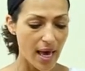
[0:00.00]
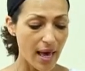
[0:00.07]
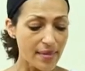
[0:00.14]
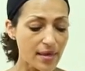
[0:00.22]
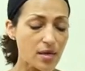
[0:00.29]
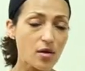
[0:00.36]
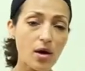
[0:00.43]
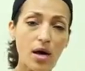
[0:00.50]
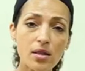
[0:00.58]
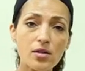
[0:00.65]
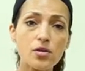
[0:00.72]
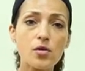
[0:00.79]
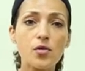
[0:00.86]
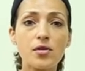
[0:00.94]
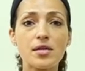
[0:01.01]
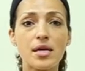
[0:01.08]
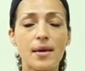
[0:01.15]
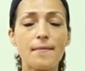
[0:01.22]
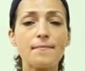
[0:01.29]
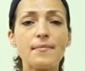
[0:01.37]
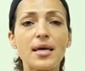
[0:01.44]
And then color
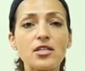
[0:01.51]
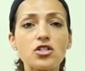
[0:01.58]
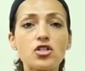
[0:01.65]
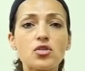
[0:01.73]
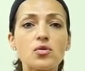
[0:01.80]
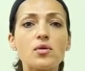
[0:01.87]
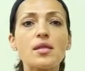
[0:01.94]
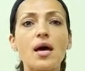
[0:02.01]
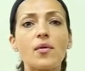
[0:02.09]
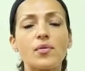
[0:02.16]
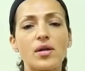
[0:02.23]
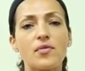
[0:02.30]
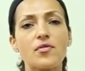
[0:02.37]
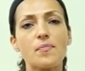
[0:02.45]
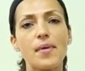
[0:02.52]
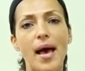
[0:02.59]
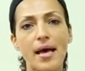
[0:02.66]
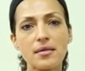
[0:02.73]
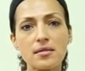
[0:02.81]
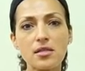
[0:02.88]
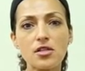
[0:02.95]
coordinate. Make sure that whatever
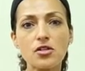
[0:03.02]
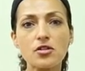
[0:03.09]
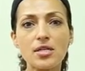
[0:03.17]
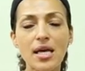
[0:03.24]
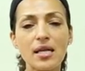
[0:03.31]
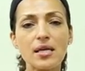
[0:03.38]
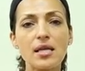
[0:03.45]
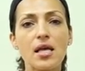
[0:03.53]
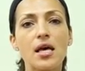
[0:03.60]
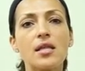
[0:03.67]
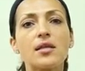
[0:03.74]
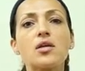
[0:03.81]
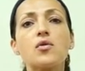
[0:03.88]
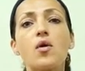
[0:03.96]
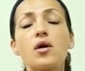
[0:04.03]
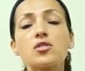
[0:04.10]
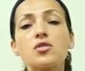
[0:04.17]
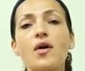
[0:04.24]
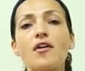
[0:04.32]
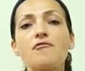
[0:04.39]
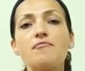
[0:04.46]
basket you're getting, that you
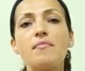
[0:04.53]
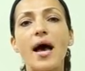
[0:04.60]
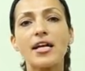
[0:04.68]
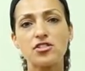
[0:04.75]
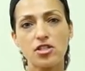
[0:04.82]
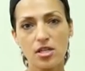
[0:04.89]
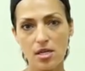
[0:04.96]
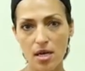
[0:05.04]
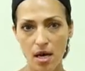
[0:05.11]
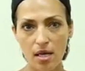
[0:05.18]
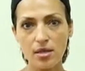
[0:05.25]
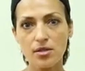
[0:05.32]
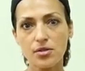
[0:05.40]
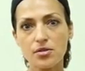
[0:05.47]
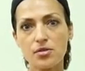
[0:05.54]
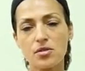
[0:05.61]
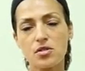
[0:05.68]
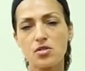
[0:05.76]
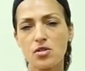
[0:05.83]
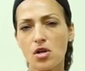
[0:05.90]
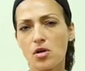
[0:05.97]
also have matching colors
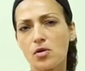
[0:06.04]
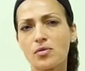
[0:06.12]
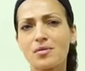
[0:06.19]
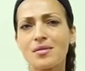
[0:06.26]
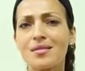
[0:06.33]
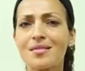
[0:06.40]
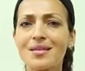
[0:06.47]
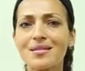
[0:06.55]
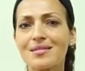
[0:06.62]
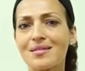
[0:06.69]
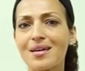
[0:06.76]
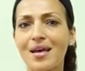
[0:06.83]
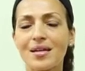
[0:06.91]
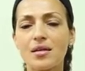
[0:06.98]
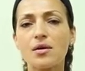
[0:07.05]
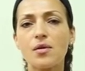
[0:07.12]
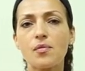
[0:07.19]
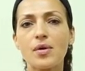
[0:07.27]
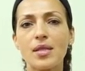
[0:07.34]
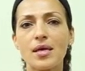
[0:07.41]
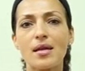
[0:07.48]
and tones and things to kind of go
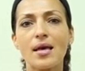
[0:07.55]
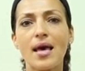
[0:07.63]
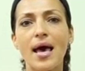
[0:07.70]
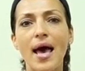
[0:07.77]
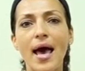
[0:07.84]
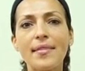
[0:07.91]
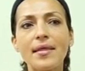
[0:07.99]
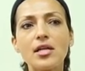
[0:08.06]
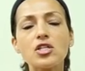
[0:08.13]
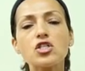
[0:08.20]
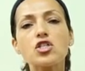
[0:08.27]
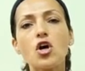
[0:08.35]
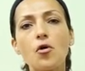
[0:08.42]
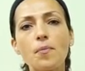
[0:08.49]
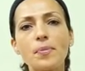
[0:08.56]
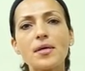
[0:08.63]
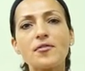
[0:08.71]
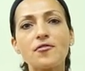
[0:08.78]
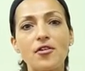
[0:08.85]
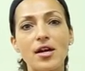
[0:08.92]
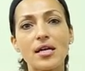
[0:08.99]
with it. And then don't be
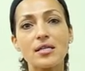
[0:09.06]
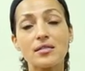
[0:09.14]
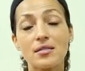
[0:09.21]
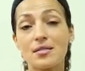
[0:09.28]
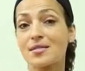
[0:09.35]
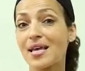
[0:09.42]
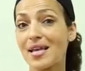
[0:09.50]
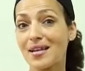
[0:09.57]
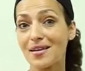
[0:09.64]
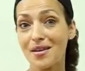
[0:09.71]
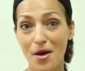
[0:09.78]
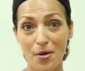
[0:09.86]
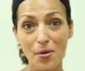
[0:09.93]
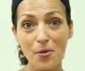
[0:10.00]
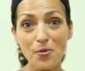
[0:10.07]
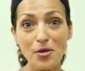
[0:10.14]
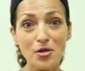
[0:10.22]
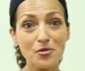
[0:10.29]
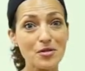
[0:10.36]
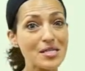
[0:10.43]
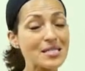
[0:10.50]
afraid to say no. You
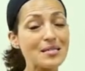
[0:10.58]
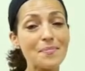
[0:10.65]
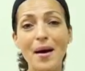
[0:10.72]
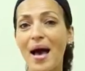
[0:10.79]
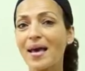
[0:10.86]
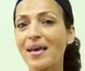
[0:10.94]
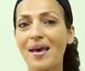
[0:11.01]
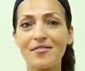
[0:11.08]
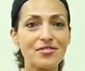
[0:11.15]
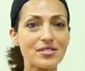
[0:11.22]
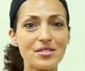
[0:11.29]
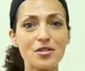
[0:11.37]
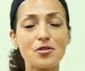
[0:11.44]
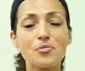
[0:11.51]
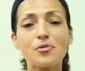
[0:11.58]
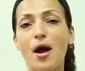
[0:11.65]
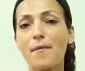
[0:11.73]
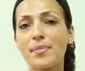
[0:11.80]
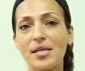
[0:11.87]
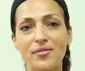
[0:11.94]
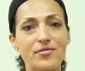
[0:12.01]
don't need to buy every single
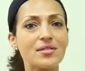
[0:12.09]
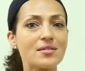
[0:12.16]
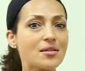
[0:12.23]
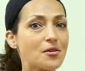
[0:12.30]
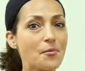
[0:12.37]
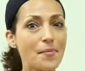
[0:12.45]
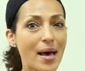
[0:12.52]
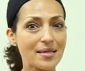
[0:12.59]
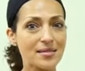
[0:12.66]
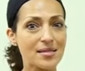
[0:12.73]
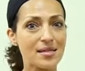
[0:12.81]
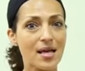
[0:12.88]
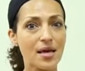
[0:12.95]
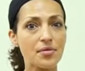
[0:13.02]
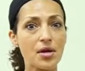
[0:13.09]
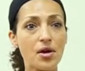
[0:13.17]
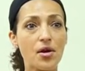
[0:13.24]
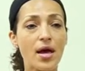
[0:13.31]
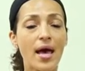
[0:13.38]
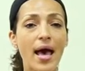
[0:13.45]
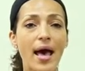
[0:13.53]
prop in every single basket out
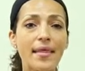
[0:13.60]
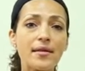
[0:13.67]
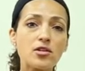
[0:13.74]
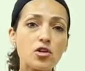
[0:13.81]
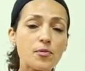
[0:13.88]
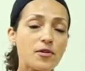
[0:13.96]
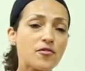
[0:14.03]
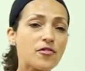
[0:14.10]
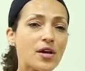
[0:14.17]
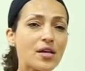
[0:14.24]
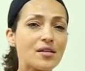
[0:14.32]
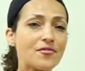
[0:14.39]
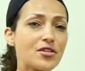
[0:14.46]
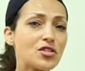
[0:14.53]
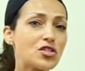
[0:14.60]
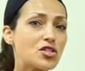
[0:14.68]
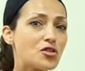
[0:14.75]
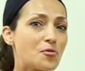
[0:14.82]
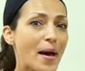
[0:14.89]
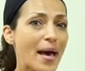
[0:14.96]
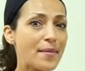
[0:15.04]
there. And then don't be afraid, if you
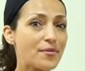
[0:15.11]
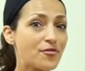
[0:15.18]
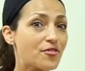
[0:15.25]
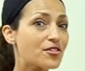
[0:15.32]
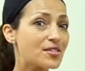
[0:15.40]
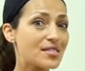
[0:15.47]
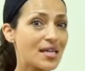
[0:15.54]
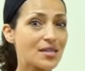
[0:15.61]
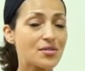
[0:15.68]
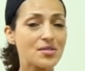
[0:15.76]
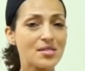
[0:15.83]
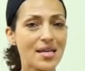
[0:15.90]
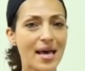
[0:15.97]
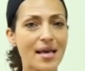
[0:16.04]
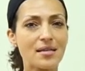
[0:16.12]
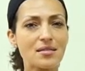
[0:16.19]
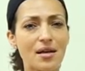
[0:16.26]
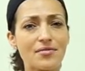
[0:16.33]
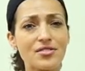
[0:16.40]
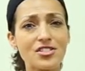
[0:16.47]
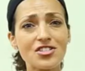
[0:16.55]
do buy it, before you take those tags
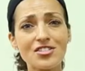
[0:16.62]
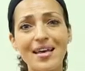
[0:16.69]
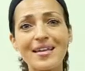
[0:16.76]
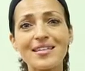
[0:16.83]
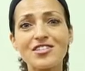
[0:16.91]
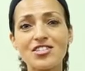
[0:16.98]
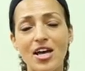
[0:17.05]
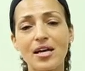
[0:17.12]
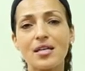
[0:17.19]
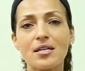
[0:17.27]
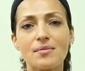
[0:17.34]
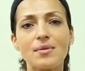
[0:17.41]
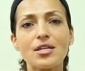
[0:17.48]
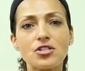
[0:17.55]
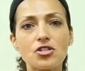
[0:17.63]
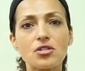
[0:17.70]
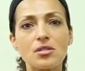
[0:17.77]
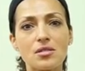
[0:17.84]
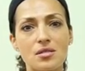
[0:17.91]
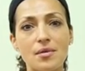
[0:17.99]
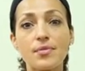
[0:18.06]
off, to just kind of check it and make sure
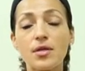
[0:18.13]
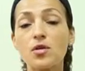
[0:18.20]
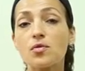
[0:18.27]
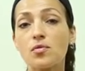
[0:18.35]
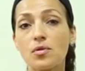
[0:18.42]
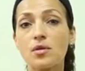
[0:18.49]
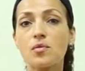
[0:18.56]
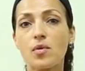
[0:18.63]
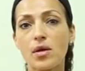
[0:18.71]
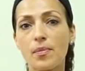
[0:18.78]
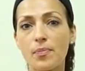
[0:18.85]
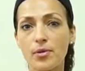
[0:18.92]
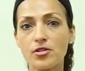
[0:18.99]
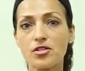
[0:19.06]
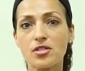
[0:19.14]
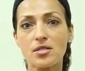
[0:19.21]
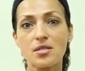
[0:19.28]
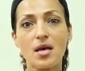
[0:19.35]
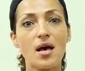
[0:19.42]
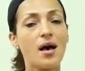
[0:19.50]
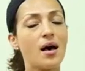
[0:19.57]
it's something you really want to
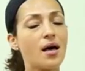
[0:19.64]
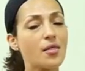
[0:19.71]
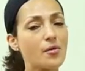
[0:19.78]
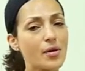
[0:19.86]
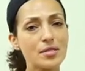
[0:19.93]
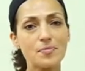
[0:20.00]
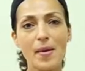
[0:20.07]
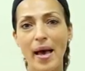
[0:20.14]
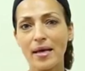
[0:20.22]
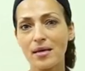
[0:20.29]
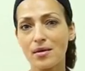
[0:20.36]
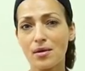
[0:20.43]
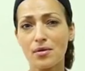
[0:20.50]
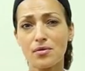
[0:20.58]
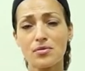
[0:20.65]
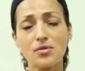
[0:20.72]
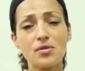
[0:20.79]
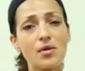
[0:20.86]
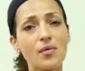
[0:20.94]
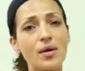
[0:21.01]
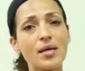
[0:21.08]
purchase. Otherwise, back it goes.
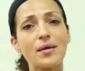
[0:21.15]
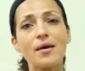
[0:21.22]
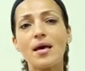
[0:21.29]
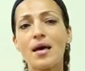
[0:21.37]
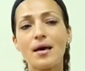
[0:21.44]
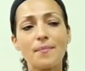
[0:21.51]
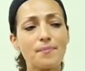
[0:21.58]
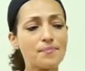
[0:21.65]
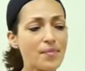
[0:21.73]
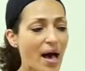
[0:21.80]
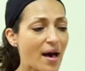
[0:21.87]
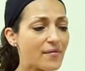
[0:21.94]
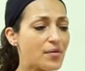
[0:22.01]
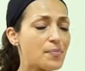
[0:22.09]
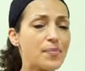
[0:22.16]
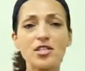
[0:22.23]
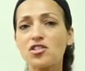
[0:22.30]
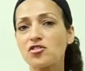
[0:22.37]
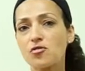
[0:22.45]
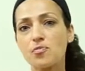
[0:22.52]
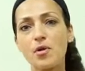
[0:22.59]
You don't want to have a
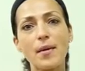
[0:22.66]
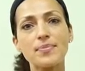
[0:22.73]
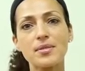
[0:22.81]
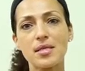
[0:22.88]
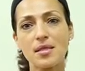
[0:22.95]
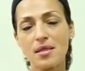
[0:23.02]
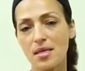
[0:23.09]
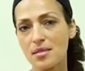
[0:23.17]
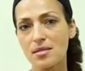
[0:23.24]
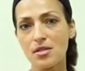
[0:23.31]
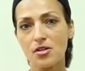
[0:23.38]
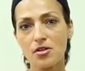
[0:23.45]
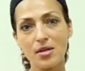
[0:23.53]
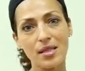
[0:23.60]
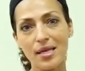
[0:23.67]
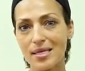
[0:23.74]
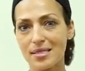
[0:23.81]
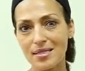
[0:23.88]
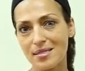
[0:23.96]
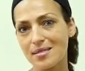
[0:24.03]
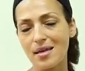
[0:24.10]
bunch of props and things that are
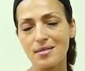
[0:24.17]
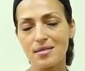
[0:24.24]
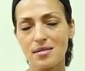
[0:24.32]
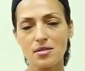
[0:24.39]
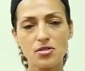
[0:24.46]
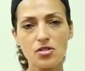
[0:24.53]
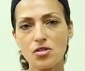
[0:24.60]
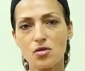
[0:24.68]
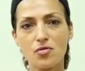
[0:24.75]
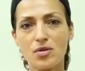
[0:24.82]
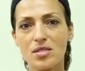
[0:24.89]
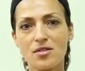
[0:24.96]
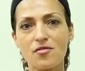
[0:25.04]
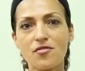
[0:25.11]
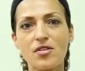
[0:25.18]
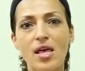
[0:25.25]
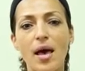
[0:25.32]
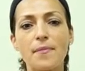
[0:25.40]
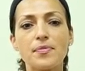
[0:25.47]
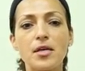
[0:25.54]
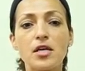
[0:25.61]
collecting dust. There's no reason for
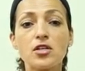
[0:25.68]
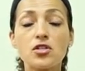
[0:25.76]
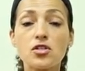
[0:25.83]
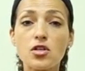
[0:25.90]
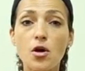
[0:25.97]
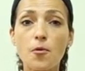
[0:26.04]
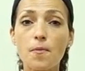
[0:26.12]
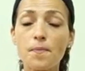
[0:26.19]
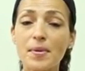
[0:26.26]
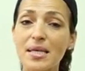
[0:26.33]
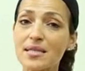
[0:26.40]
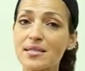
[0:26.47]
that. So be